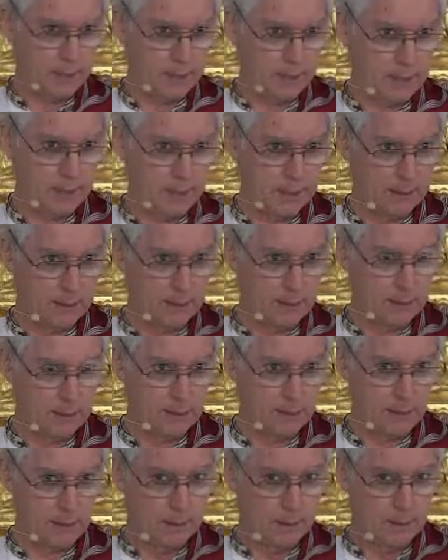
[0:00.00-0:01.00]
different things.
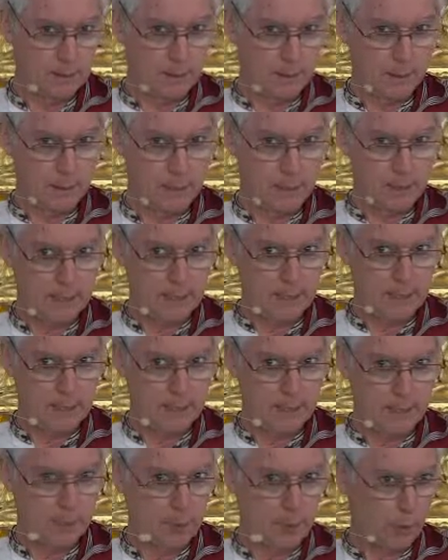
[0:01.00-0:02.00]

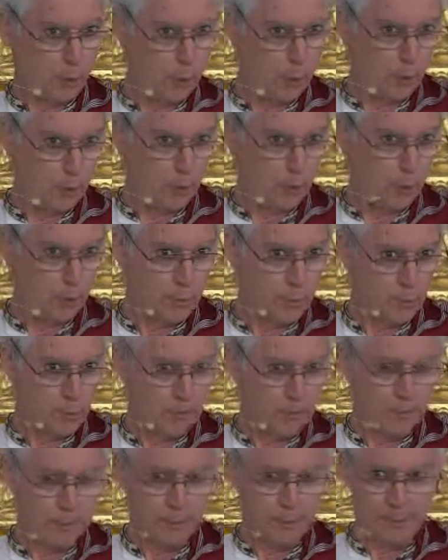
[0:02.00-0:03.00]
And people around the world
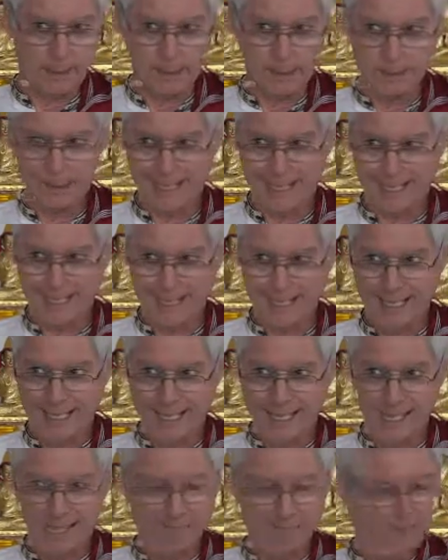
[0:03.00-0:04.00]
want different things.
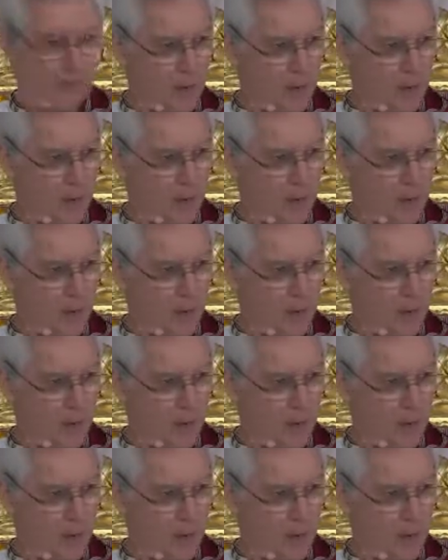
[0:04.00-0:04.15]
It's